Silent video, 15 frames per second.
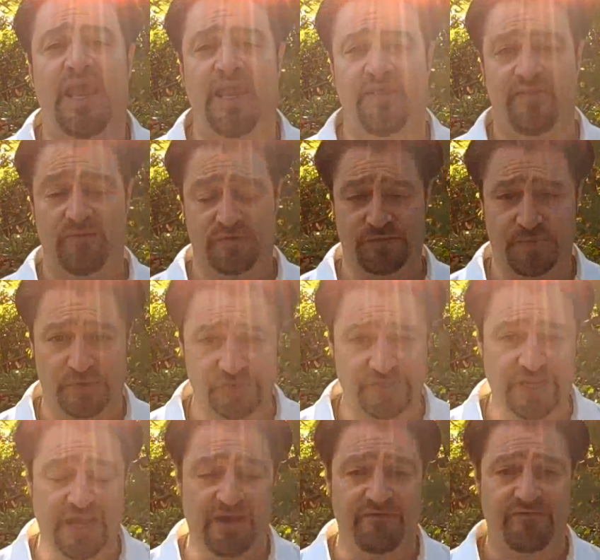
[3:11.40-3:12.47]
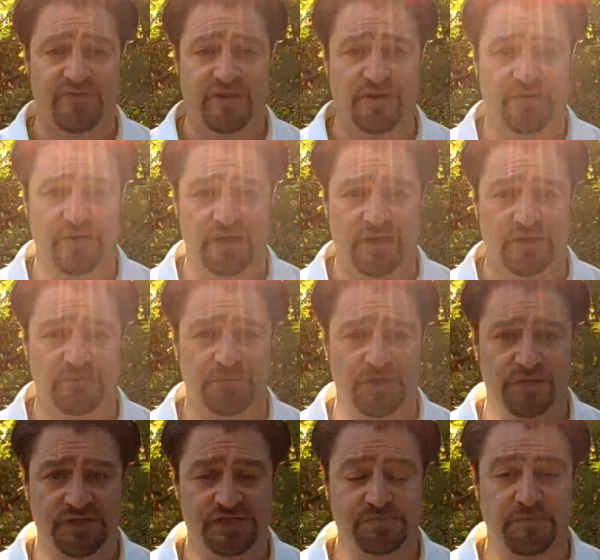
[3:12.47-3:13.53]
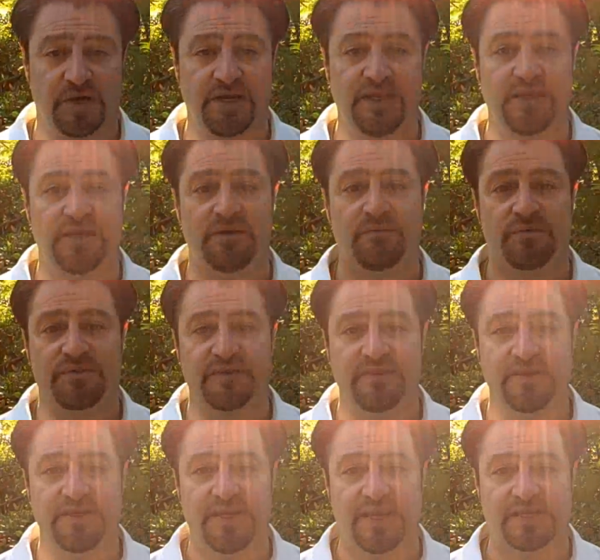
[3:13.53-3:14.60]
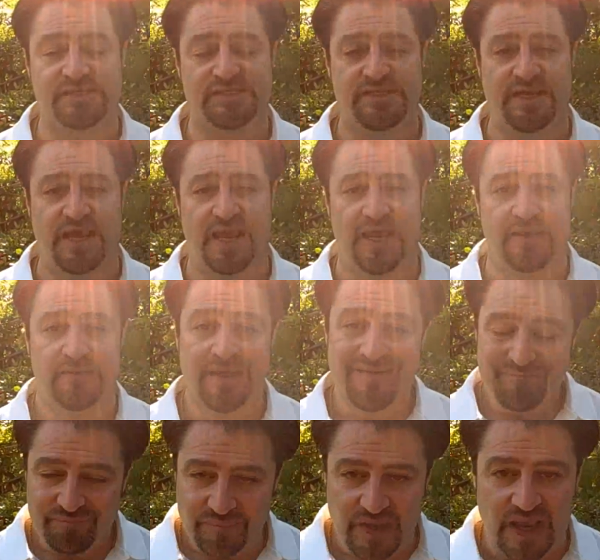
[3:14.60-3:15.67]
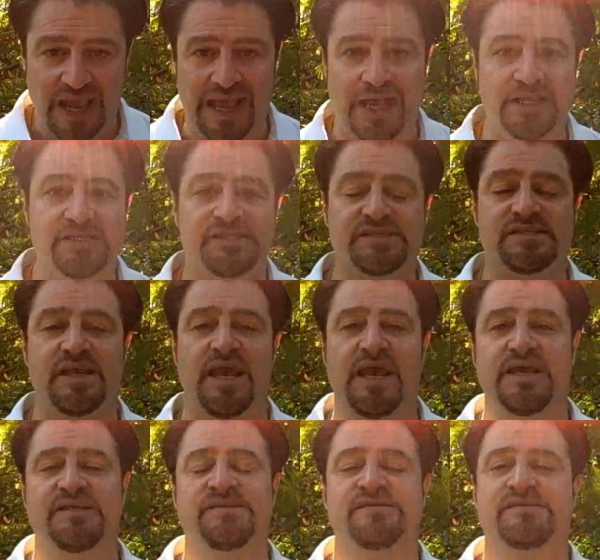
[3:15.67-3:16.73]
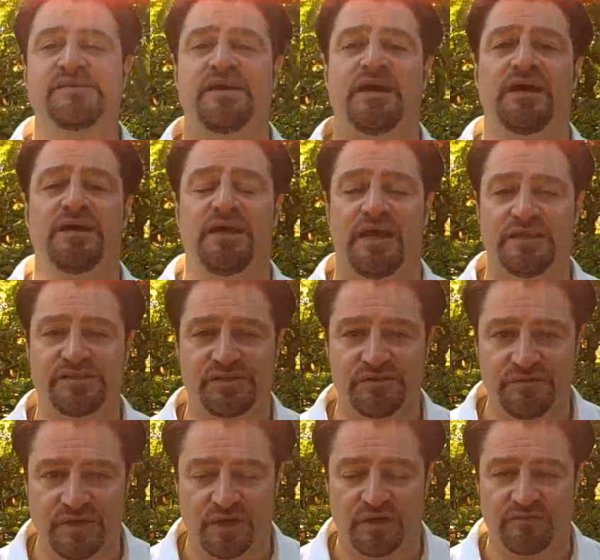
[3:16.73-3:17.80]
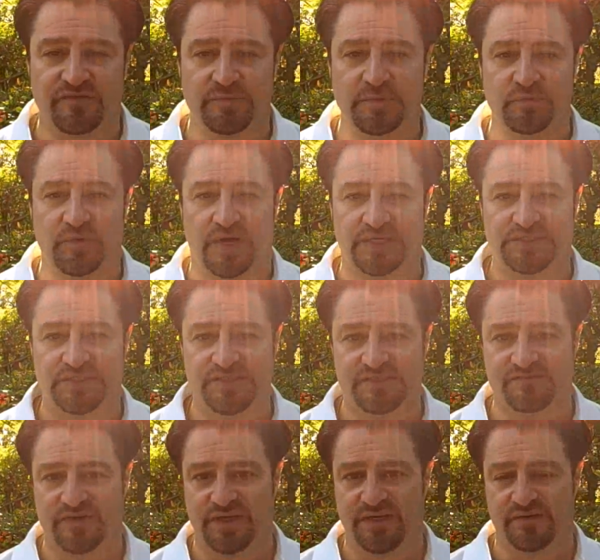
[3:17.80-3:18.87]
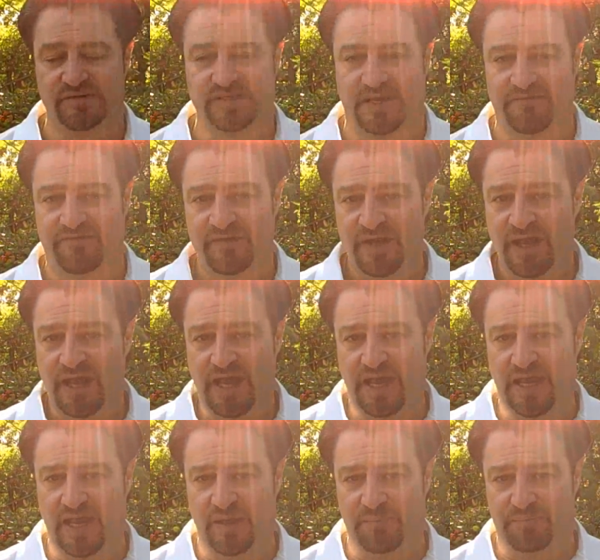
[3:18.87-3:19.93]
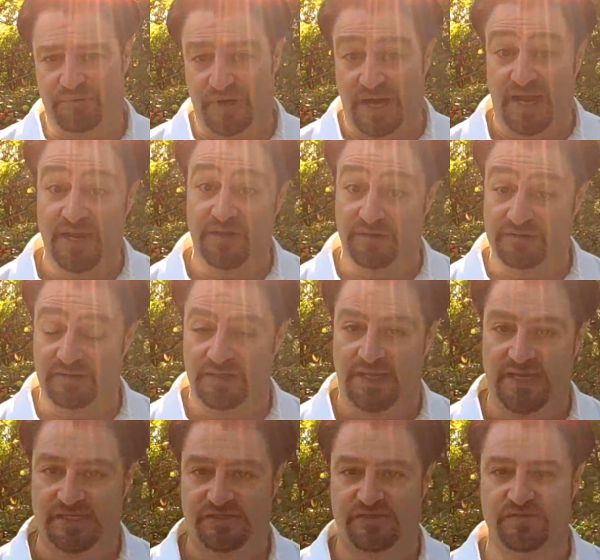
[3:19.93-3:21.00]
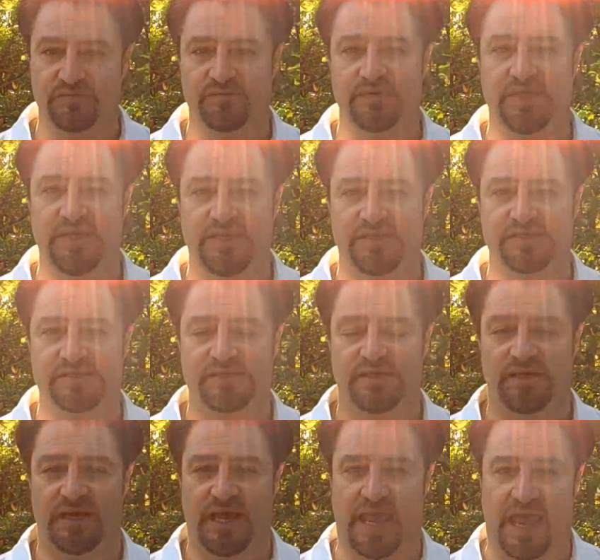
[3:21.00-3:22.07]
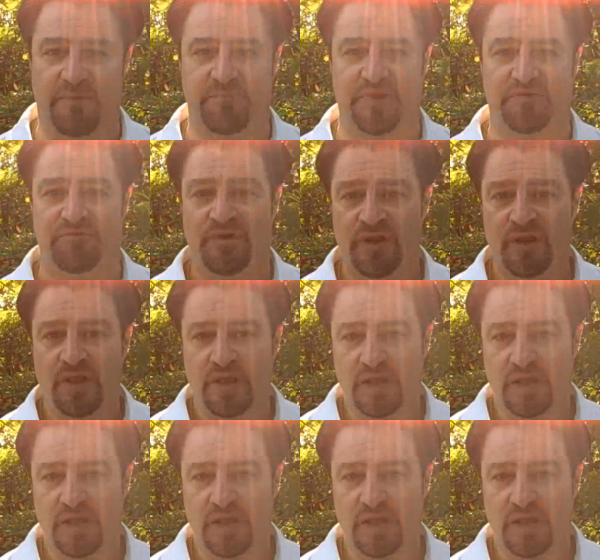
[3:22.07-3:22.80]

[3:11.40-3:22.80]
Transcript: and they're supposed to have their um, earnest money in within the next day. As as uh, as you know, if you've been watching these videos, I've uh, prior to the last two weeks, uh, I had been